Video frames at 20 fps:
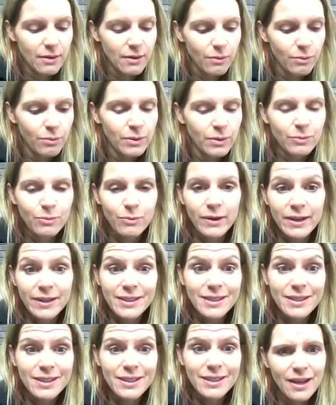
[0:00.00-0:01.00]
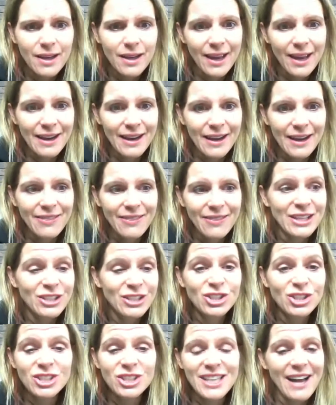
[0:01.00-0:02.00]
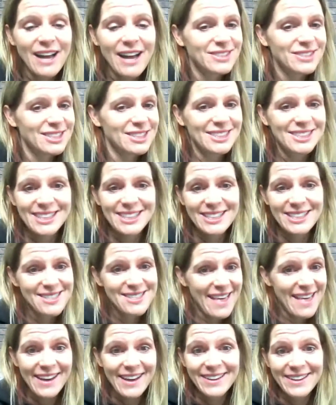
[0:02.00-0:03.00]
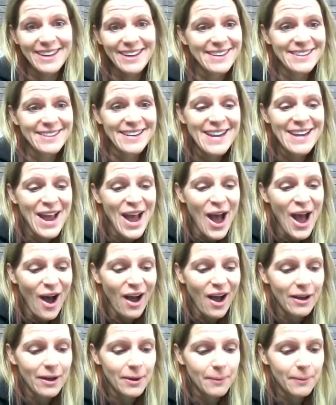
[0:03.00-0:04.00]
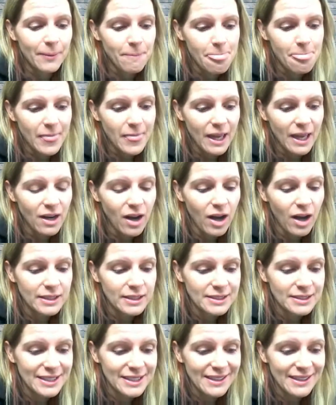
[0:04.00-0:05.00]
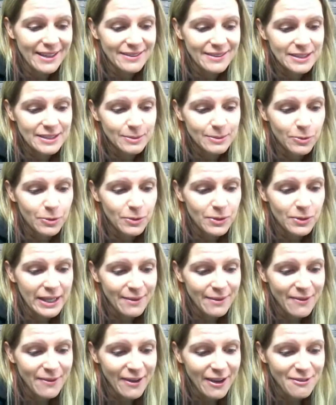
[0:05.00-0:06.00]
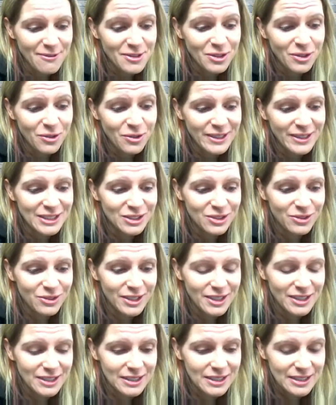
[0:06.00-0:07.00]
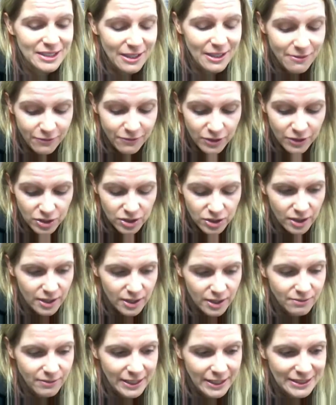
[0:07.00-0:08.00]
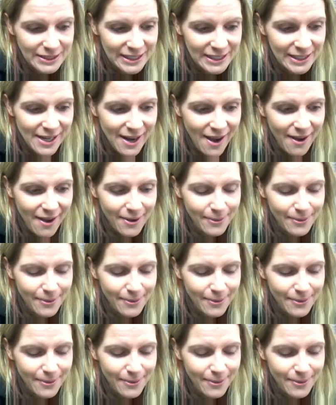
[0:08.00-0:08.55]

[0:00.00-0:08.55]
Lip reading: would work, and then you just have to stick to that. And honestly, like this boot camp, I've been going to it since I first started racing,